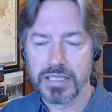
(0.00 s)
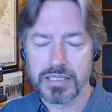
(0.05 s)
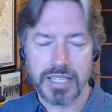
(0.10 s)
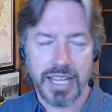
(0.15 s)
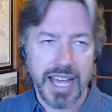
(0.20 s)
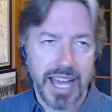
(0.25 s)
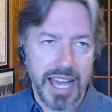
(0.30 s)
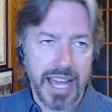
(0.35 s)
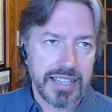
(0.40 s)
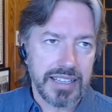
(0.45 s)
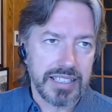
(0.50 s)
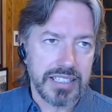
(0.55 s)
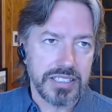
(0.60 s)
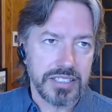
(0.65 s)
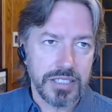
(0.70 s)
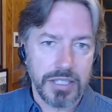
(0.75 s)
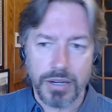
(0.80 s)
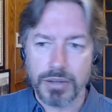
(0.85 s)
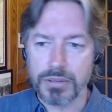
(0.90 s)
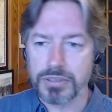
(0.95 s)
to
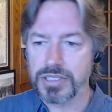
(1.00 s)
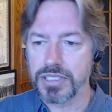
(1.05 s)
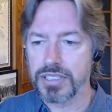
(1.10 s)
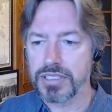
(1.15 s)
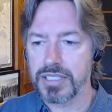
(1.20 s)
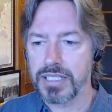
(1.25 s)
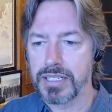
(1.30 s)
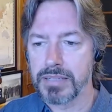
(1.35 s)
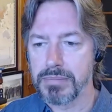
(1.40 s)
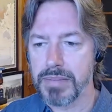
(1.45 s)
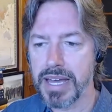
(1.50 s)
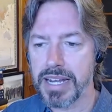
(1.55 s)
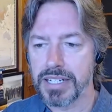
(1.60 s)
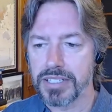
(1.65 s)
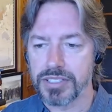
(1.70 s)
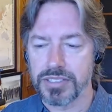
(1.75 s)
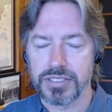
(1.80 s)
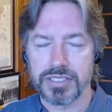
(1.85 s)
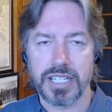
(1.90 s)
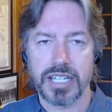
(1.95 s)
athletes, coaches, and
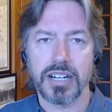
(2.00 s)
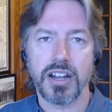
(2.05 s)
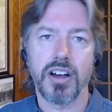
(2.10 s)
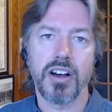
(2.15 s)
managers at